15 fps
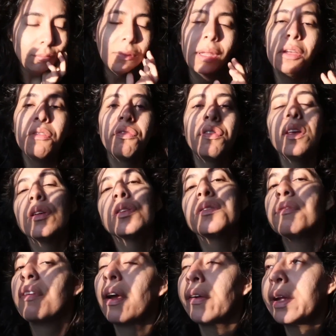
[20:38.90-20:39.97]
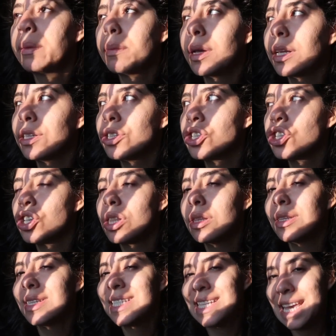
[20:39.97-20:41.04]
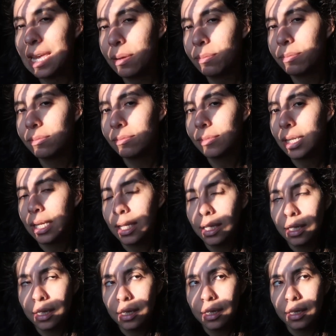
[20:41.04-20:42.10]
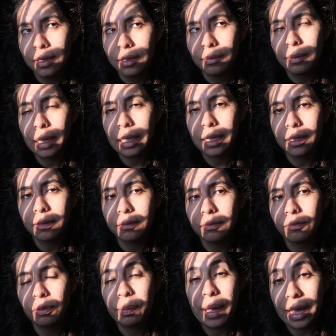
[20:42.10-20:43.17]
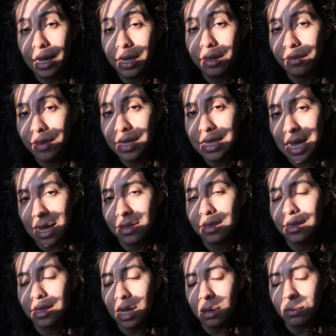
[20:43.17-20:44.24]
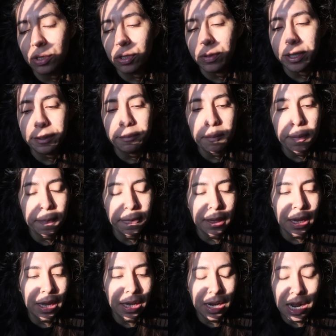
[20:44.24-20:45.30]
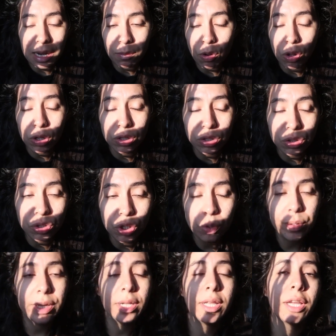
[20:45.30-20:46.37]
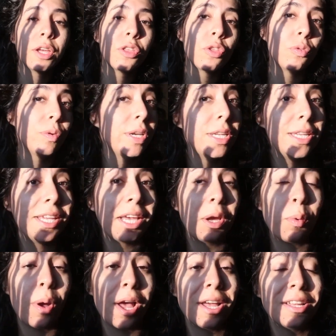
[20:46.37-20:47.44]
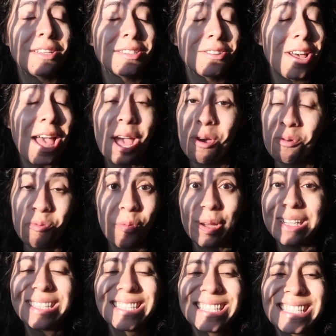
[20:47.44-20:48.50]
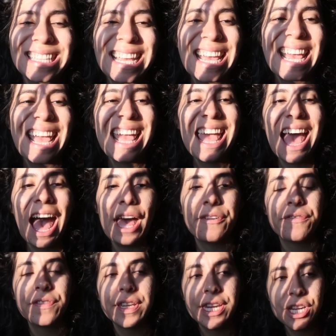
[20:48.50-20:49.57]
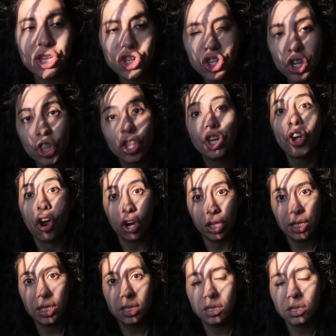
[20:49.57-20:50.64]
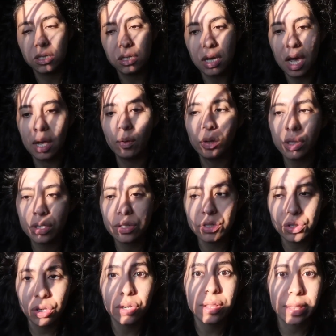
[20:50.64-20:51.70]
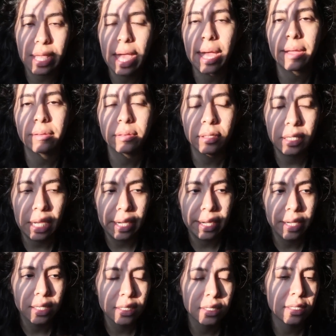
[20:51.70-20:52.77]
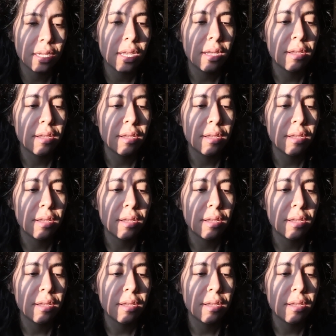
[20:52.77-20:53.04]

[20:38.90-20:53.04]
it feels very much the same, like repetitive, the tasks that I'm doing. And I am also doing like 3 DIYs at once. I finished the garland. I will insert that, I guess,